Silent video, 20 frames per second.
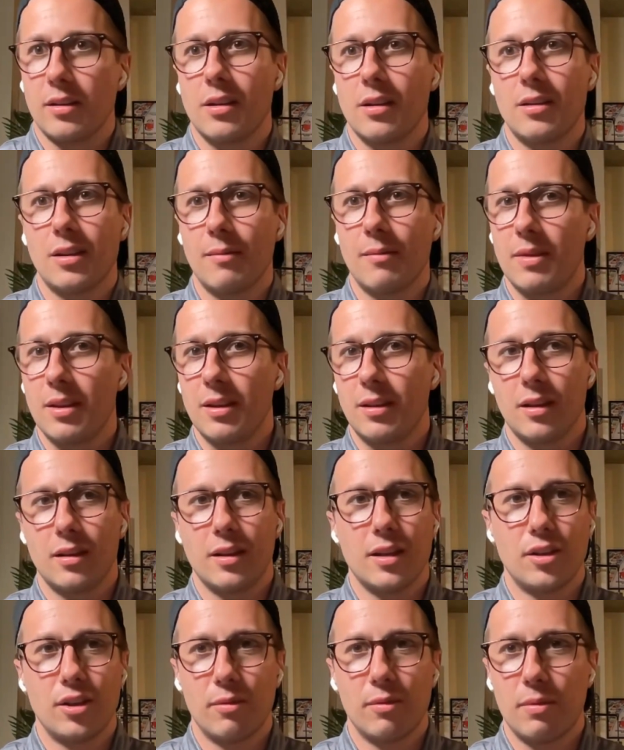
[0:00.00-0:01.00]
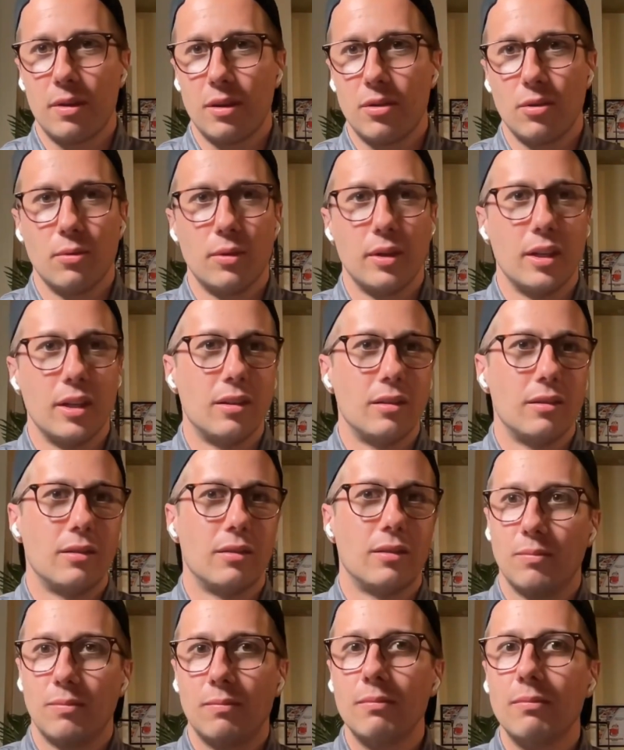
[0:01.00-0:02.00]
Is this something that they should be
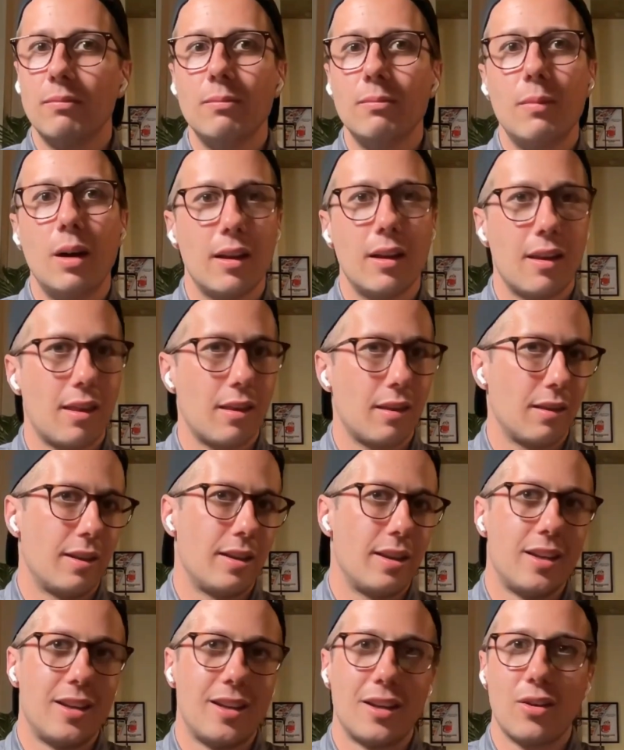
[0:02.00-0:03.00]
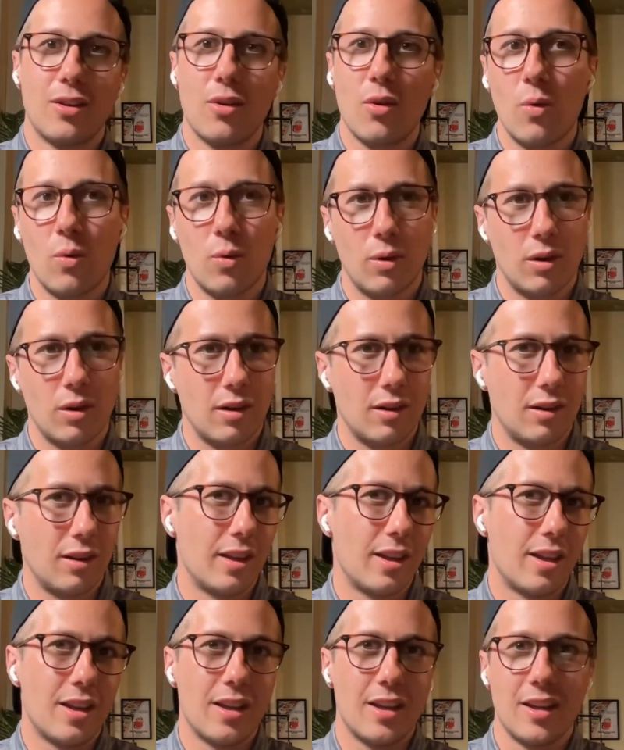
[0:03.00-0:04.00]
doing monthly,
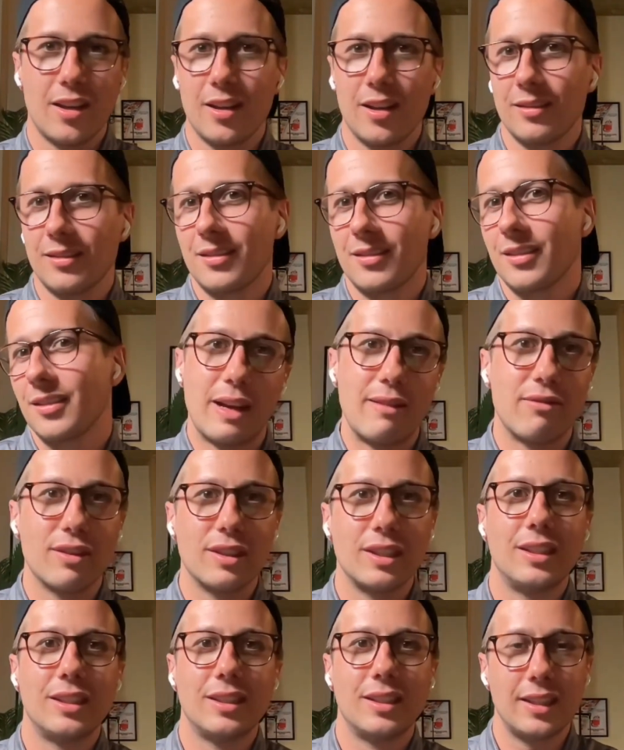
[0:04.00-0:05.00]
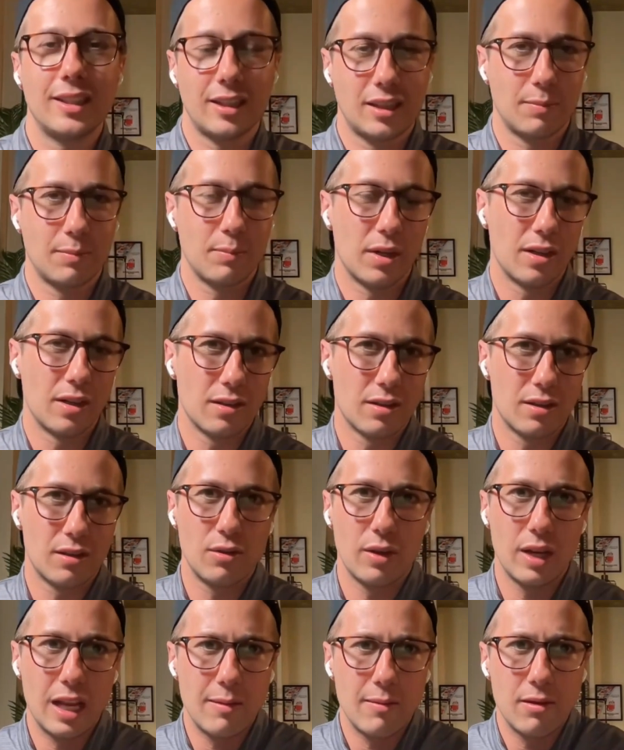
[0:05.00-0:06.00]
quarterly, every 6
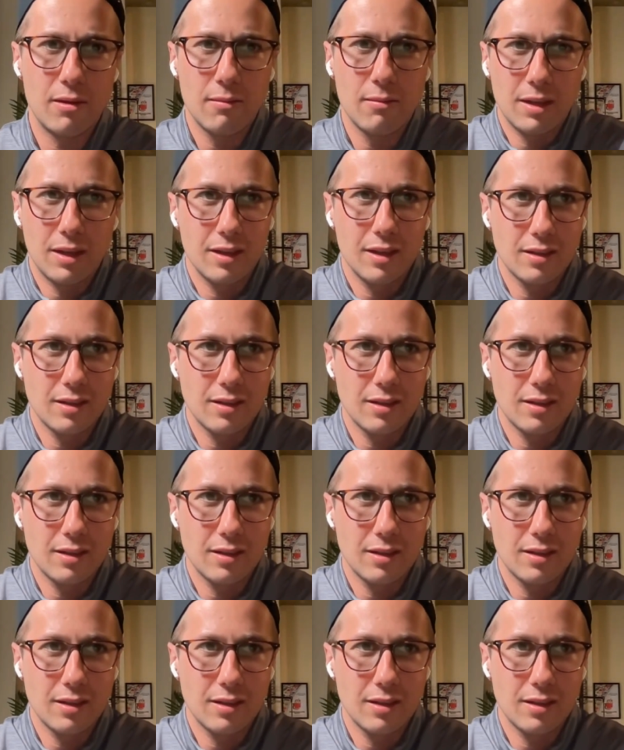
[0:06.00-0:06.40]
months, you name it?